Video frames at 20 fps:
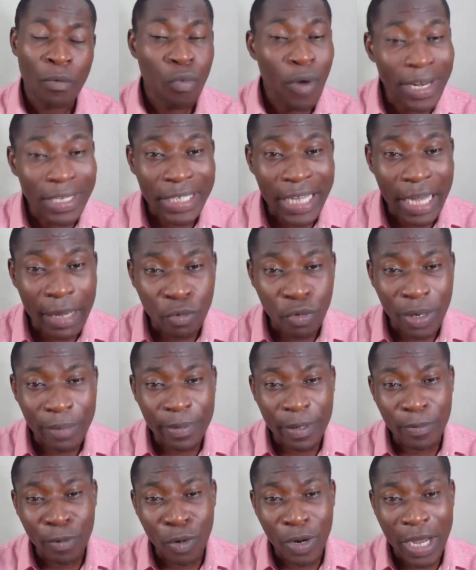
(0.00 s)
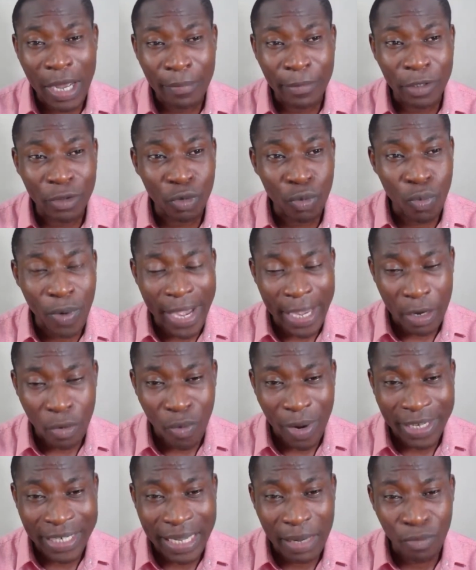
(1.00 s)
what time were people coming to
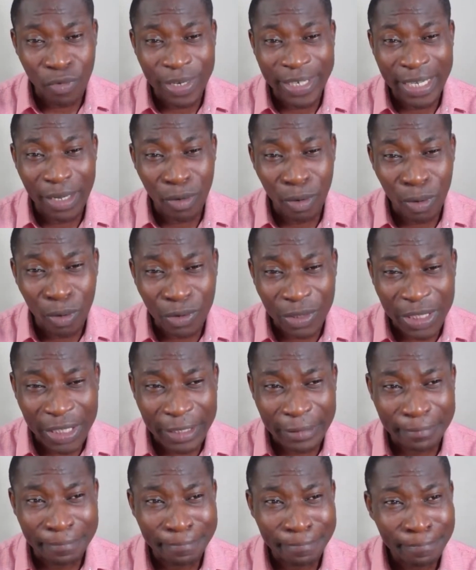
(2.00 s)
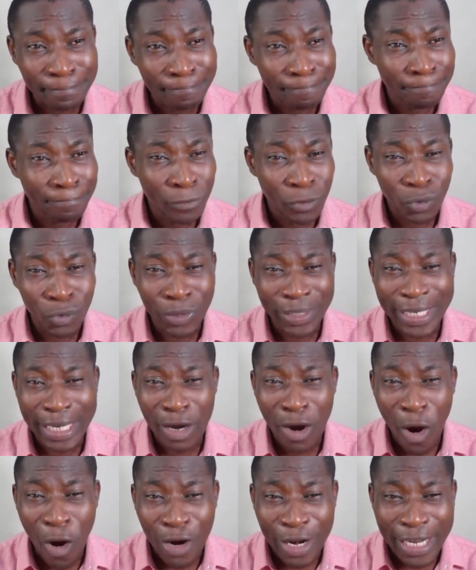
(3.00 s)
work? What time were they closing? Were
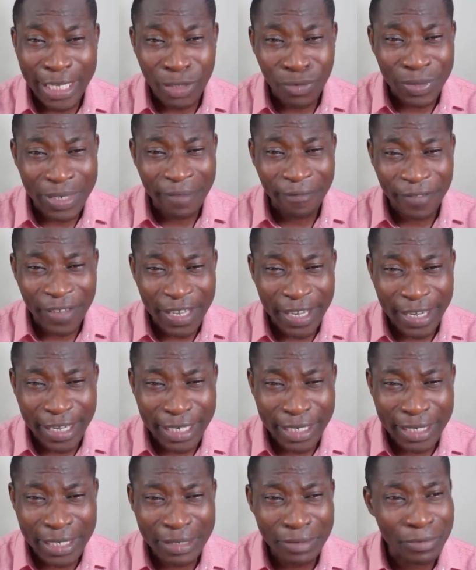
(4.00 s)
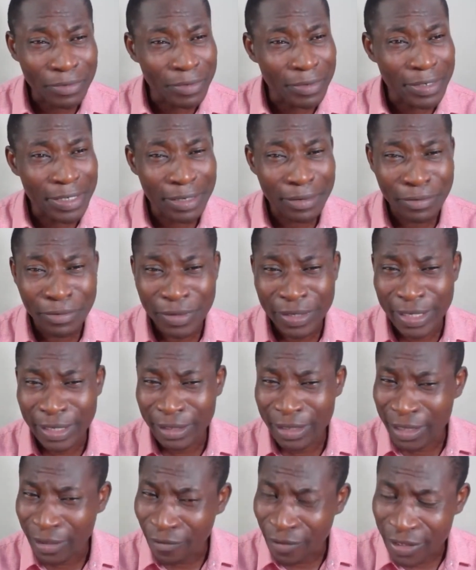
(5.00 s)
they honest with the figures, with
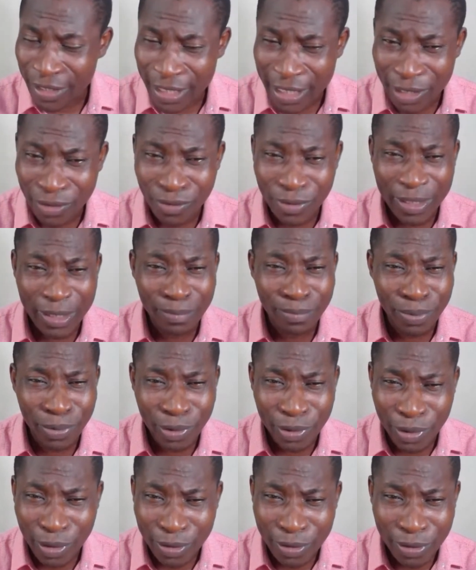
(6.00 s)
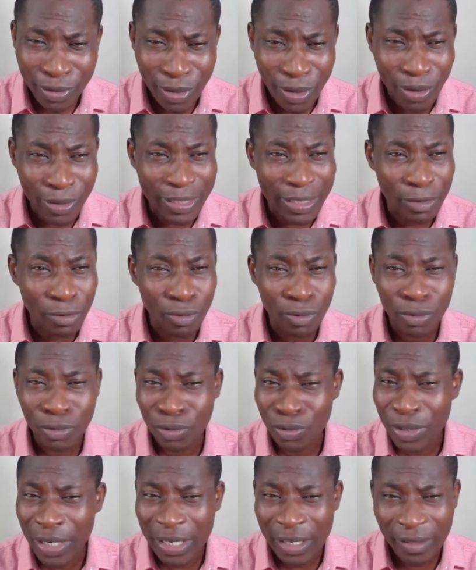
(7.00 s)
the services, with the product, or they will
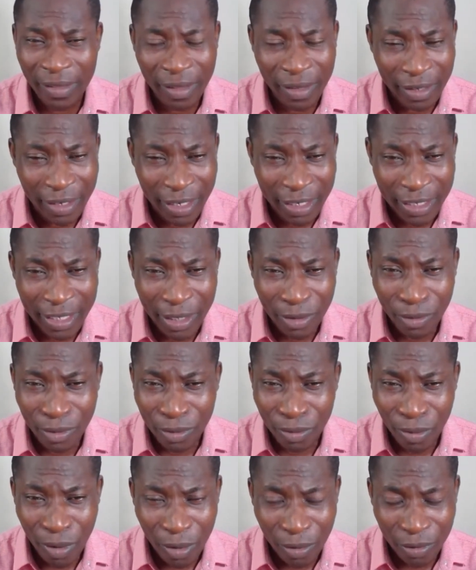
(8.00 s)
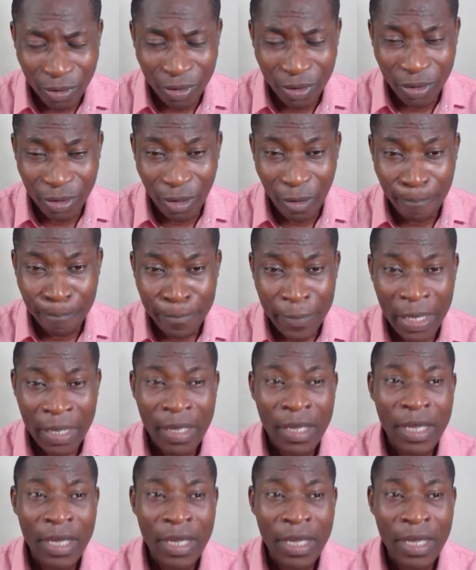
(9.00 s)
do anything that they would want? You know,